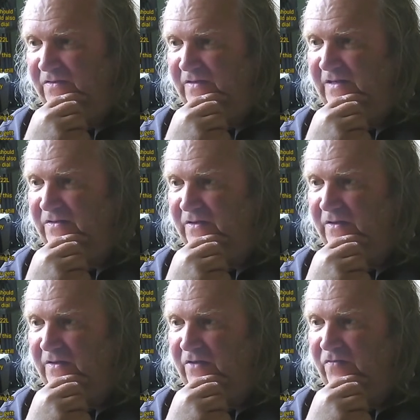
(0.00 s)
This is
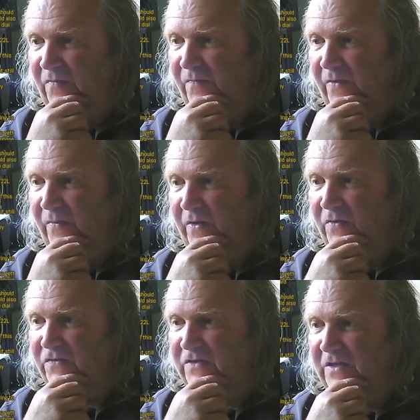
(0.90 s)
his early trim phone.
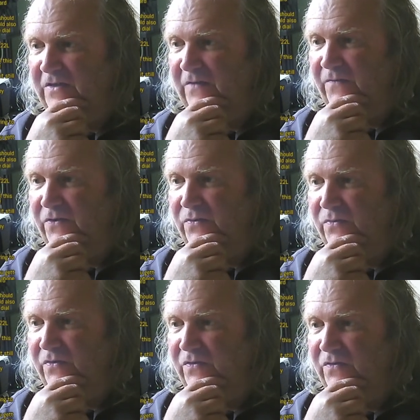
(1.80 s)
It looks slightly different
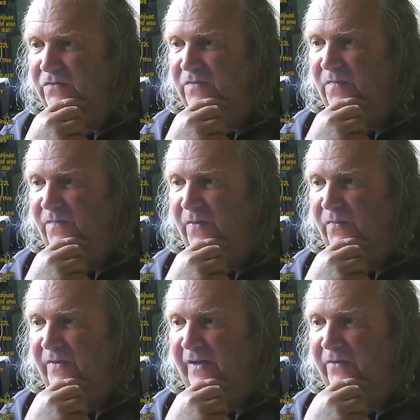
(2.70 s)
to other trim
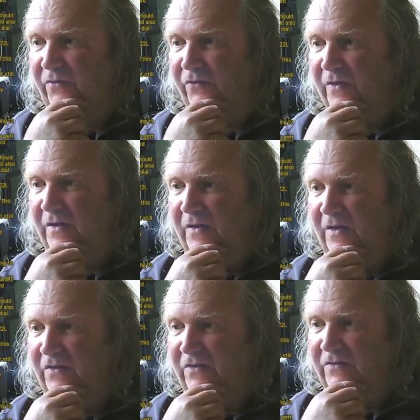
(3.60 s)
phone dials.
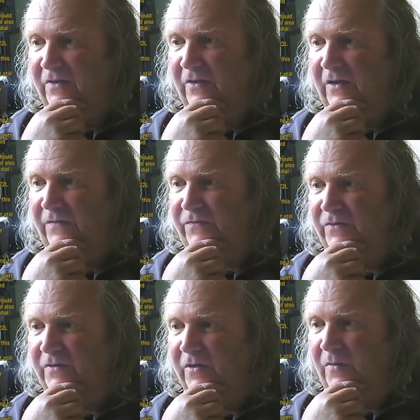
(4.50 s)
He says, I'll
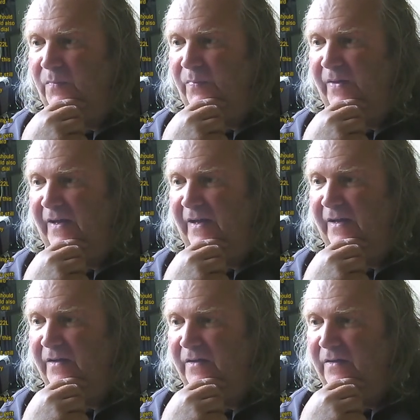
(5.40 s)
have to
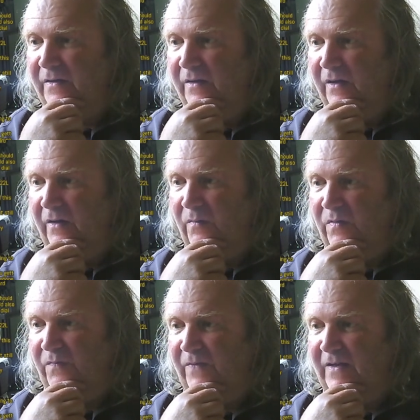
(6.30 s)
compare uh,
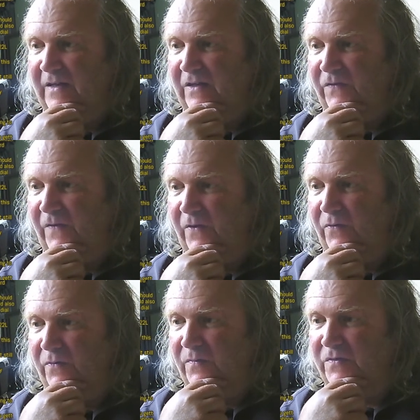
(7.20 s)
with a Phoenix
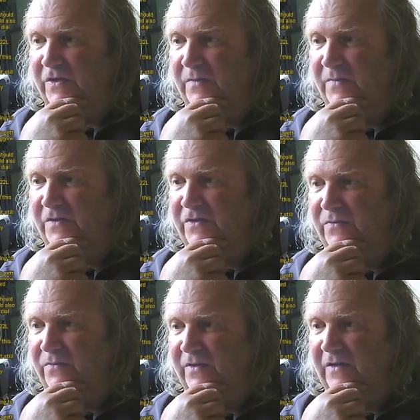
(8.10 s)
phone, which I
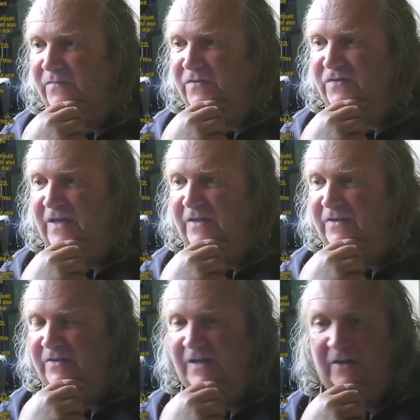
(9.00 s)
imagine would have the
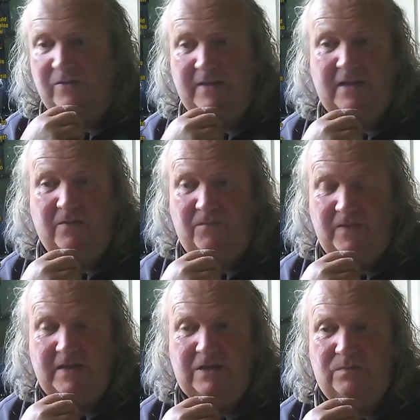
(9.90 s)
standard dial. Yeah, the
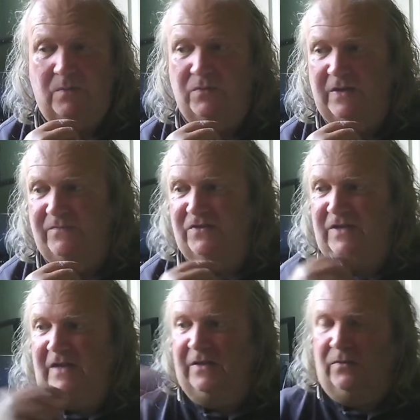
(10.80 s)
Phoenix one would have
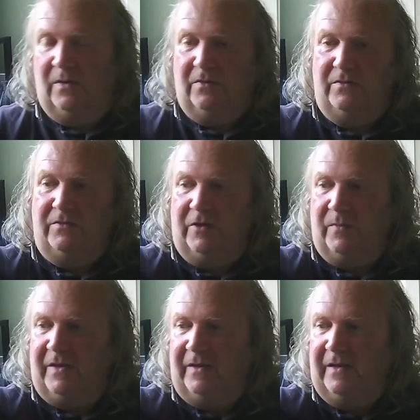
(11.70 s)
the standard one,
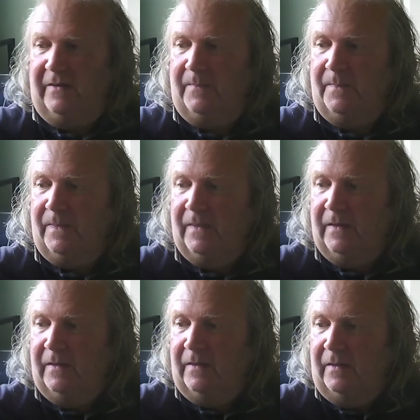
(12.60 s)
Dominic, yeah.
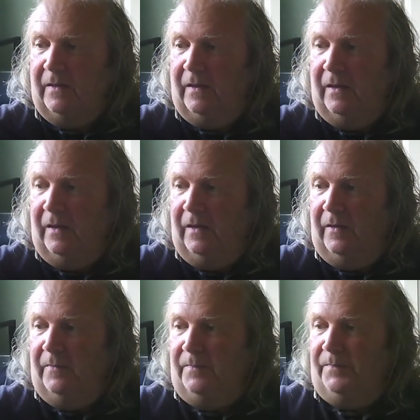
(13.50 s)

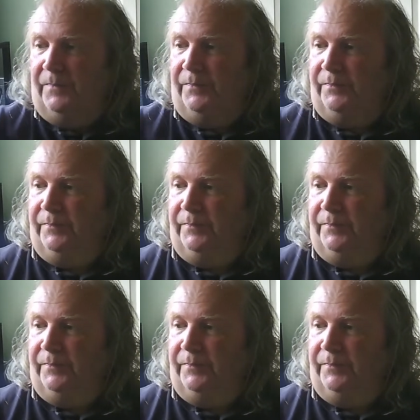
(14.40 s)
Um,